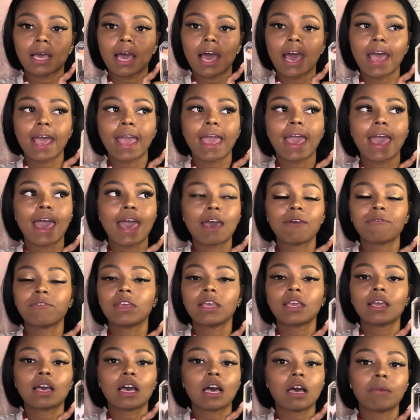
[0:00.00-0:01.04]
I
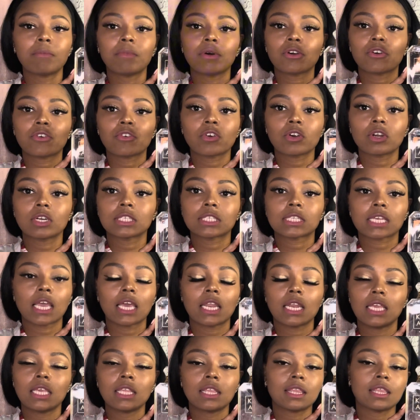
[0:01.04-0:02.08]
haven't come across
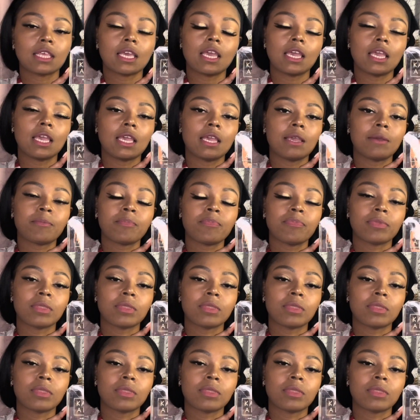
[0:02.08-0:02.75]
anything